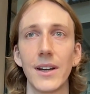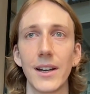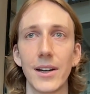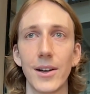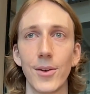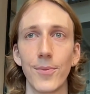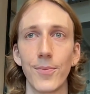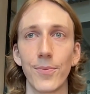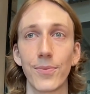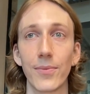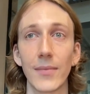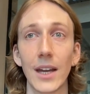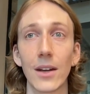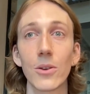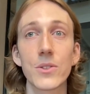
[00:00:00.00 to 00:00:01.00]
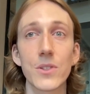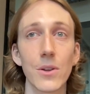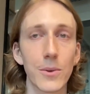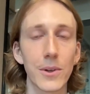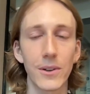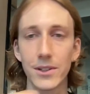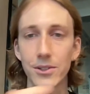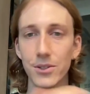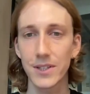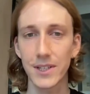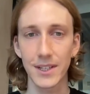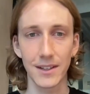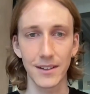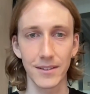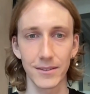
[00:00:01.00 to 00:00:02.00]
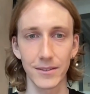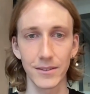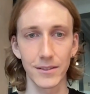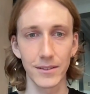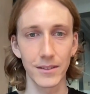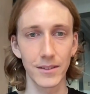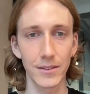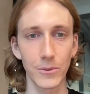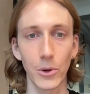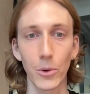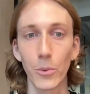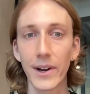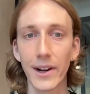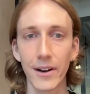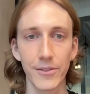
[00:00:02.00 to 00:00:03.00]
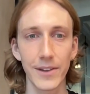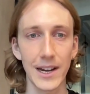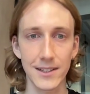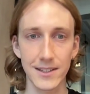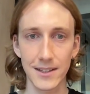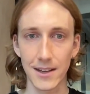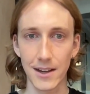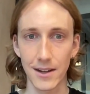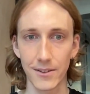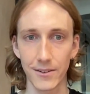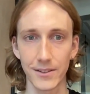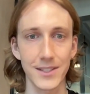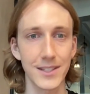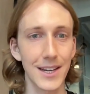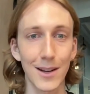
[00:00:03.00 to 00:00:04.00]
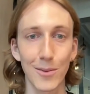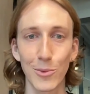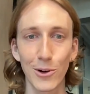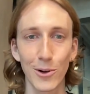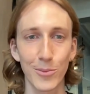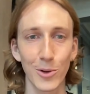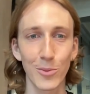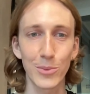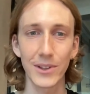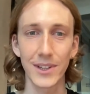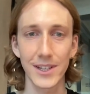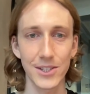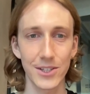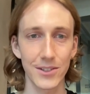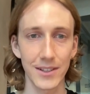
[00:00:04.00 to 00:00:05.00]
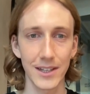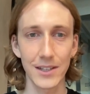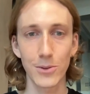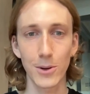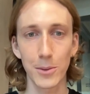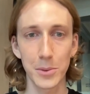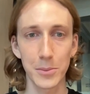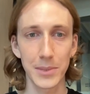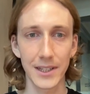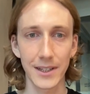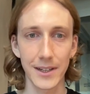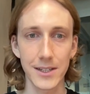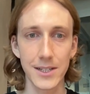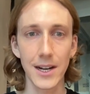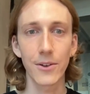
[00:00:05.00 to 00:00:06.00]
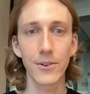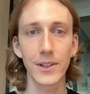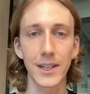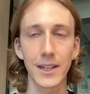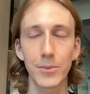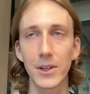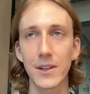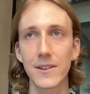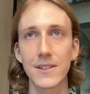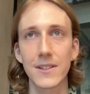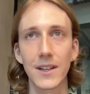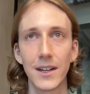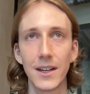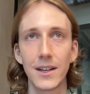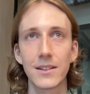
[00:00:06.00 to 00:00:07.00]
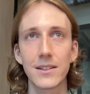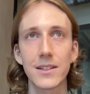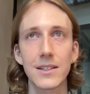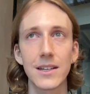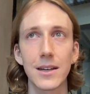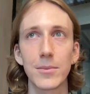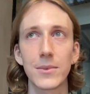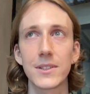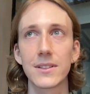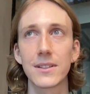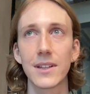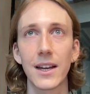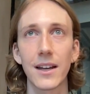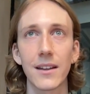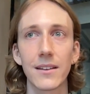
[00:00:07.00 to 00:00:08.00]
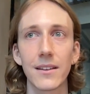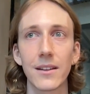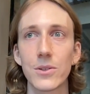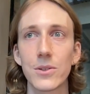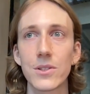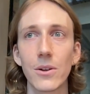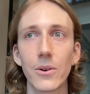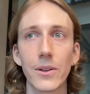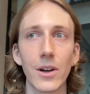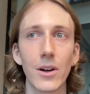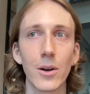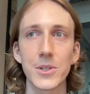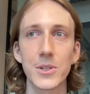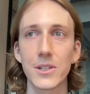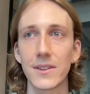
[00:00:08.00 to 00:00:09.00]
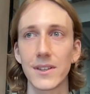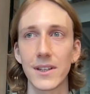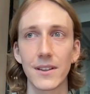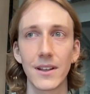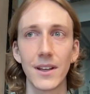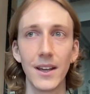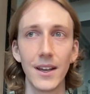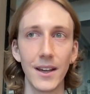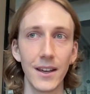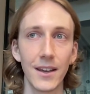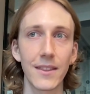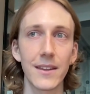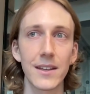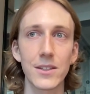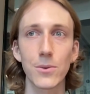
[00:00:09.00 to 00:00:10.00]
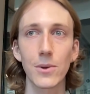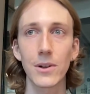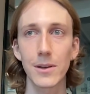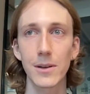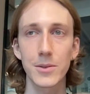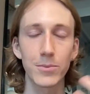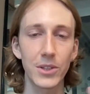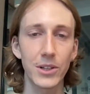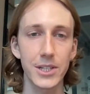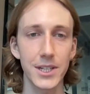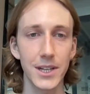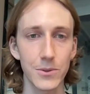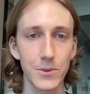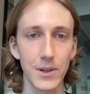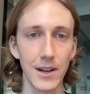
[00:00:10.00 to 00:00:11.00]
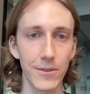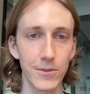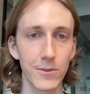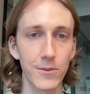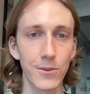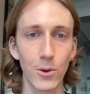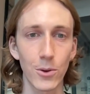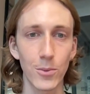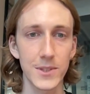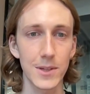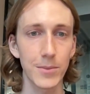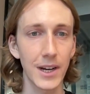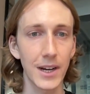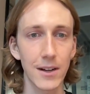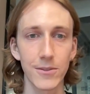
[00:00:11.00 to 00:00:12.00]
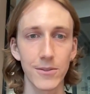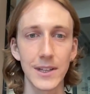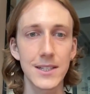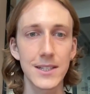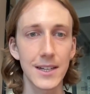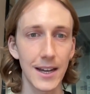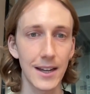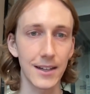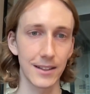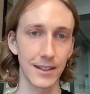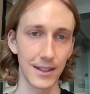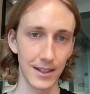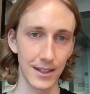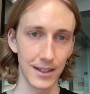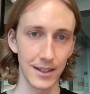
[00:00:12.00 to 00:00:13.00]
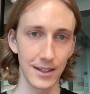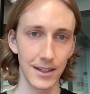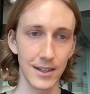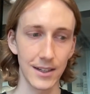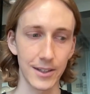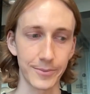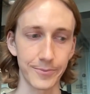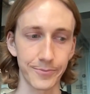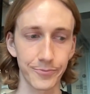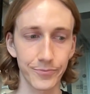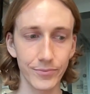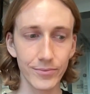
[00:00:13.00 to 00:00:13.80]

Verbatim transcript: And also we were interested in, we're aware of Axelar and just getting more and more bullish on interoperability generally, because it just seemed like there was no other option that these rollups and blockchains would have to form some kind of internet, the